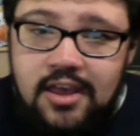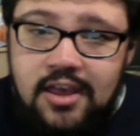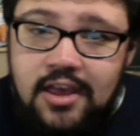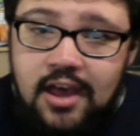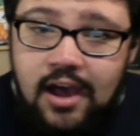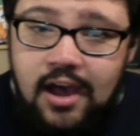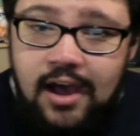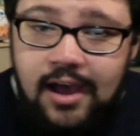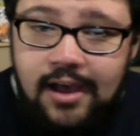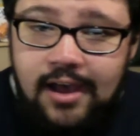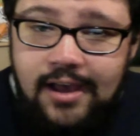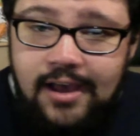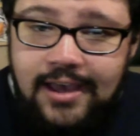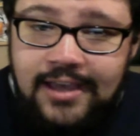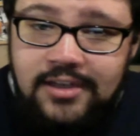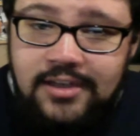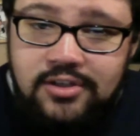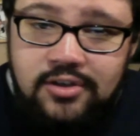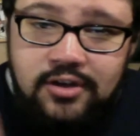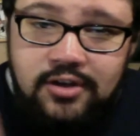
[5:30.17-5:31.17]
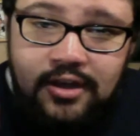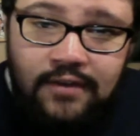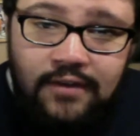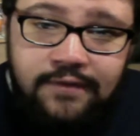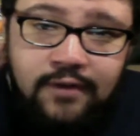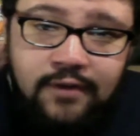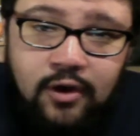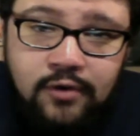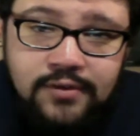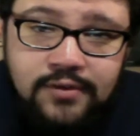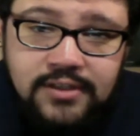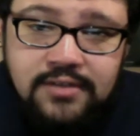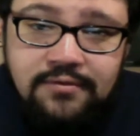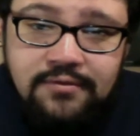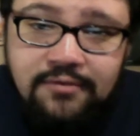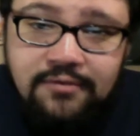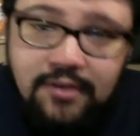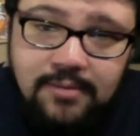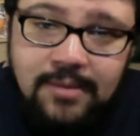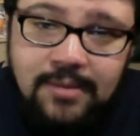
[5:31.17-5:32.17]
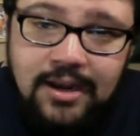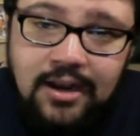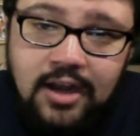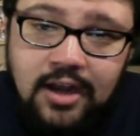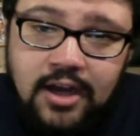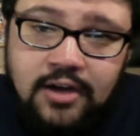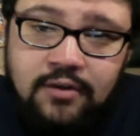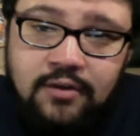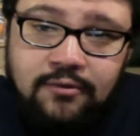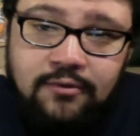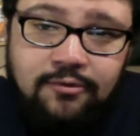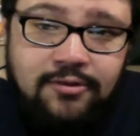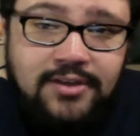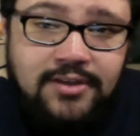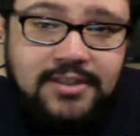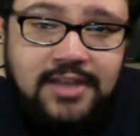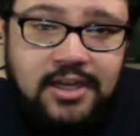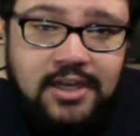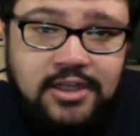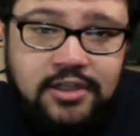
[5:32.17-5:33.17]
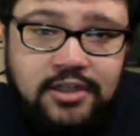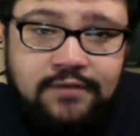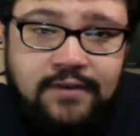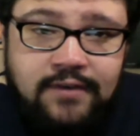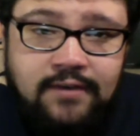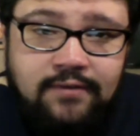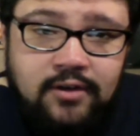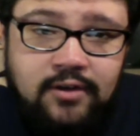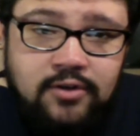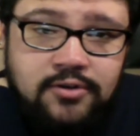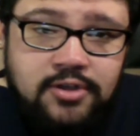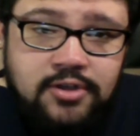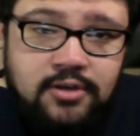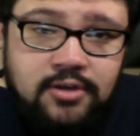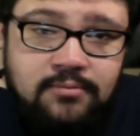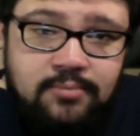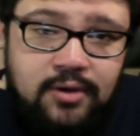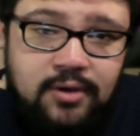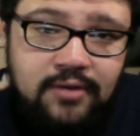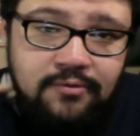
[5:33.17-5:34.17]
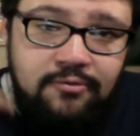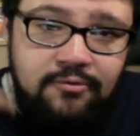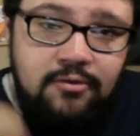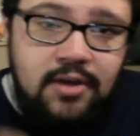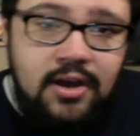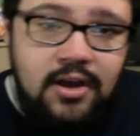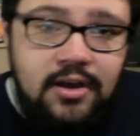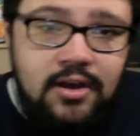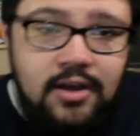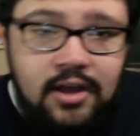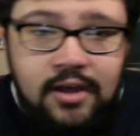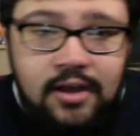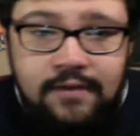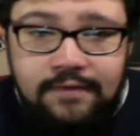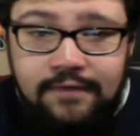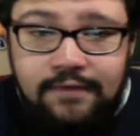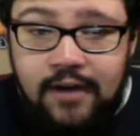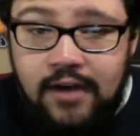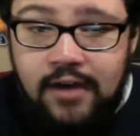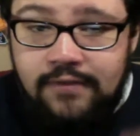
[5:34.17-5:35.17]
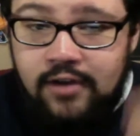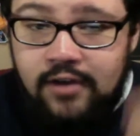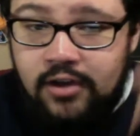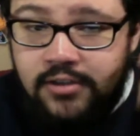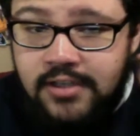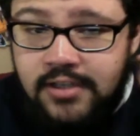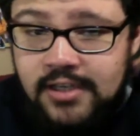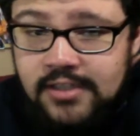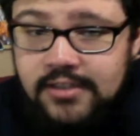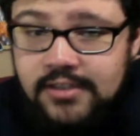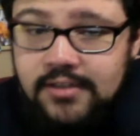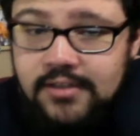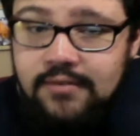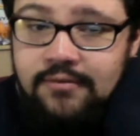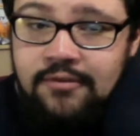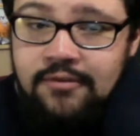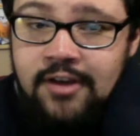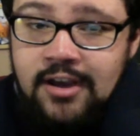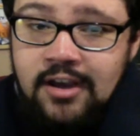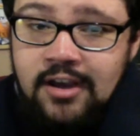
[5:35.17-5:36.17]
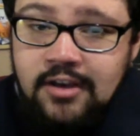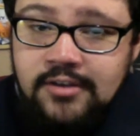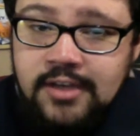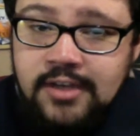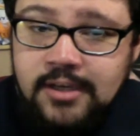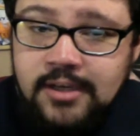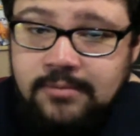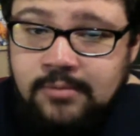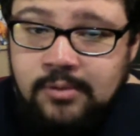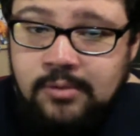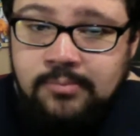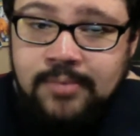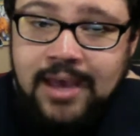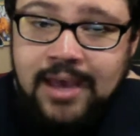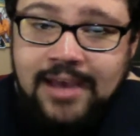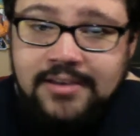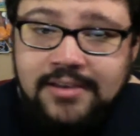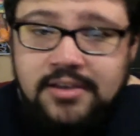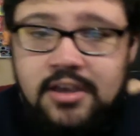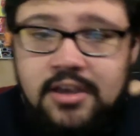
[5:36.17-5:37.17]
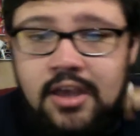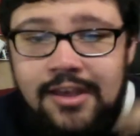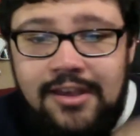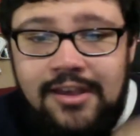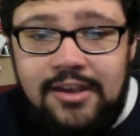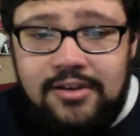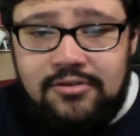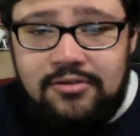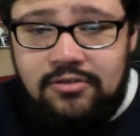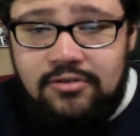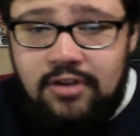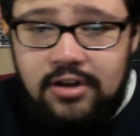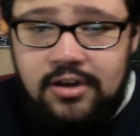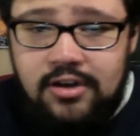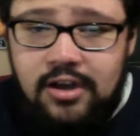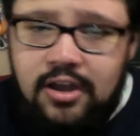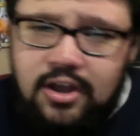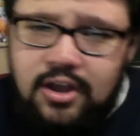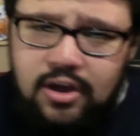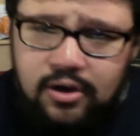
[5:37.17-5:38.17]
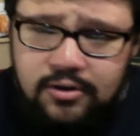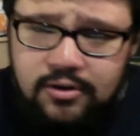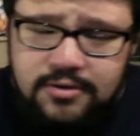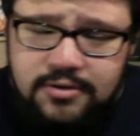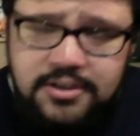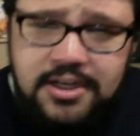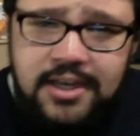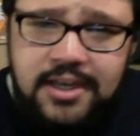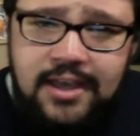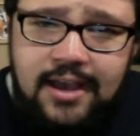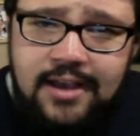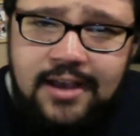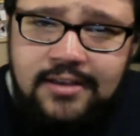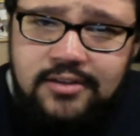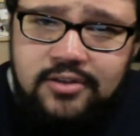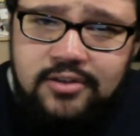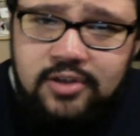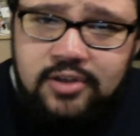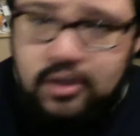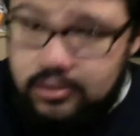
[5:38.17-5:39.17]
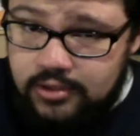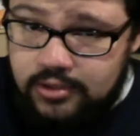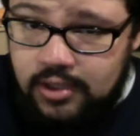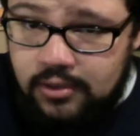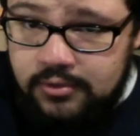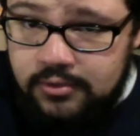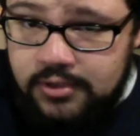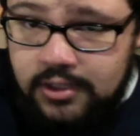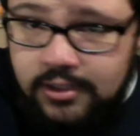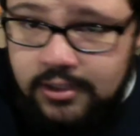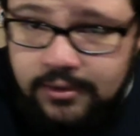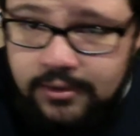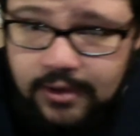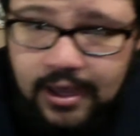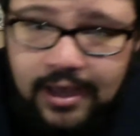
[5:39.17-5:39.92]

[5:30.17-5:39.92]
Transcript: Uh, each Dunny Evolved is a three man lineup, three stages of evolution by three, um, five artists Frank Kozik, McBess, Kronk, and Scott Tolleson.